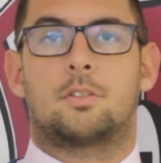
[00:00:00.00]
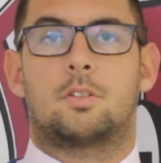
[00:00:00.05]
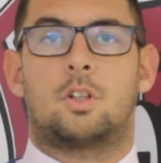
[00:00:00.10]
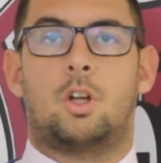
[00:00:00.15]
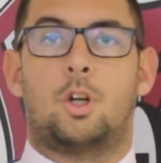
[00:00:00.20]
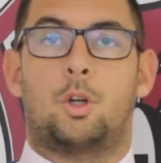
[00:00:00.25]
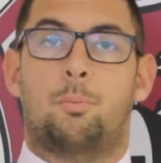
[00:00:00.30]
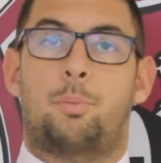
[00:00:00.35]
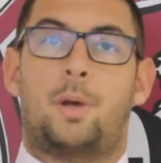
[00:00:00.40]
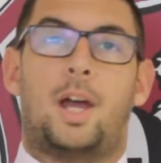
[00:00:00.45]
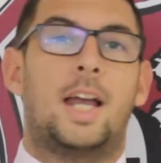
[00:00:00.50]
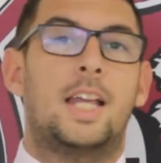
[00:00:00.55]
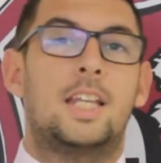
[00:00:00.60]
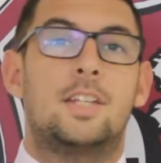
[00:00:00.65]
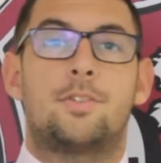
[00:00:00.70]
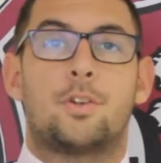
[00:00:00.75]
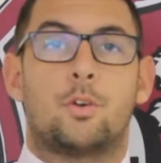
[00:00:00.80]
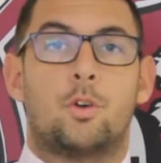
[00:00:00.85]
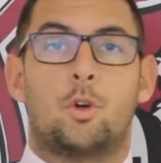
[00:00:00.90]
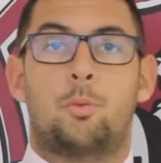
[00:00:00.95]
kind of
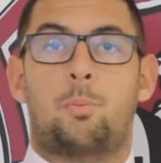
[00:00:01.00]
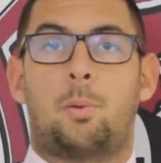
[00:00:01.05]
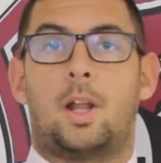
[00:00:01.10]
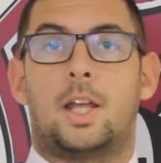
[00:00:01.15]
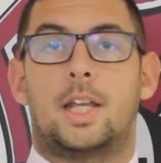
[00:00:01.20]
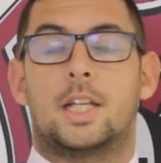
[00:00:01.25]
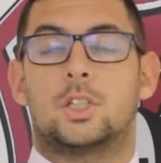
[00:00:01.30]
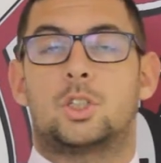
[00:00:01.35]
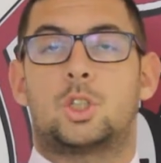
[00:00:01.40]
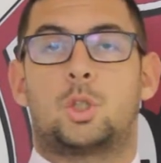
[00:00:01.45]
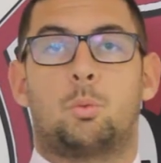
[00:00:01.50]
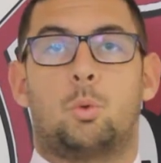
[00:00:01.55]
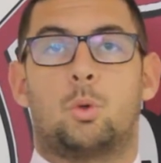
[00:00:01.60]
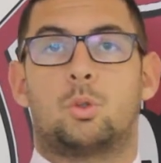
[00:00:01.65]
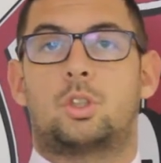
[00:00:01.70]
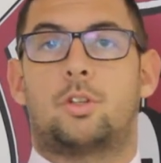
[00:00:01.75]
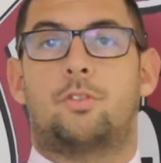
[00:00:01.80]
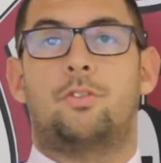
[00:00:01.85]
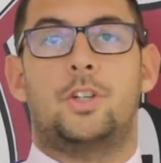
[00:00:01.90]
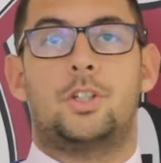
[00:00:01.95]
behaviour of players
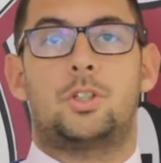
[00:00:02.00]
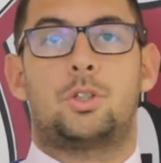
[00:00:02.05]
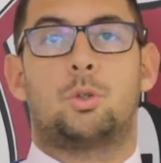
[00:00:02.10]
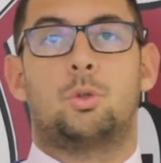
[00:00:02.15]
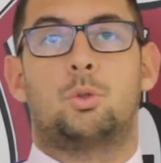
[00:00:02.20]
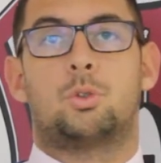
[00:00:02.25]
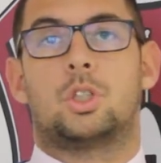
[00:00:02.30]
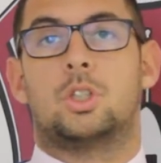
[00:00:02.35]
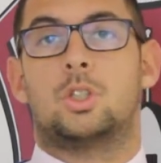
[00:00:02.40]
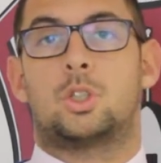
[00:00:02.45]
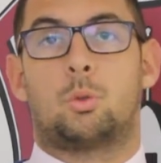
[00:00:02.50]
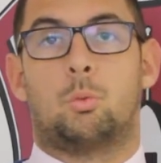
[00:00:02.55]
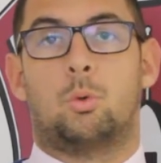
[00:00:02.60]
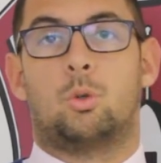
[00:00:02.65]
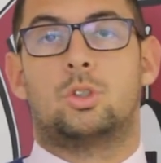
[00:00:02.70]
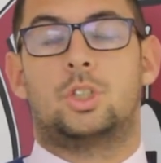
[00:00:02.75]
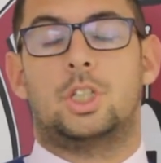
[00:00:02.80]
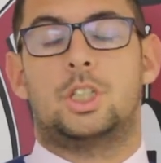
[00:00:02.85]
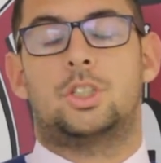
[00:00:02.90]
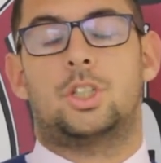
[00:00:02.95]
towards officials and
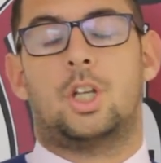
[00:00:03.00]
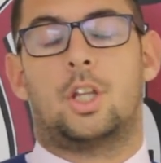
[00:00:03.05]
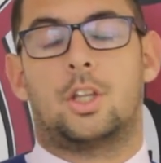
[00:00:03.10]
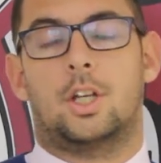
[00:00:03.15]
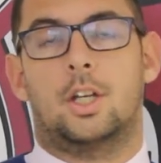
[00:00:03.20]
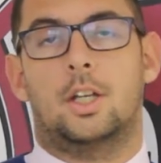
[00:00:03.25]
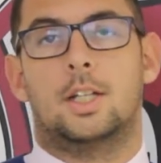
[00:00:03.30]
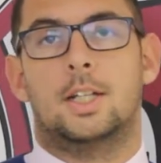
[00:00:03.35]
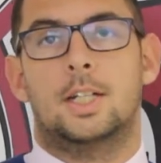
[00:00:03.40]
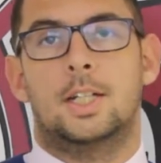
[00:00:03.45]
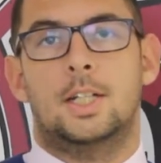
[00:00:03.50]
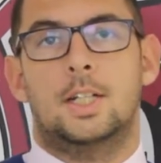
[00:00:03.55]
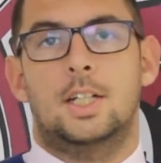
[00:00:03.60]
towards each other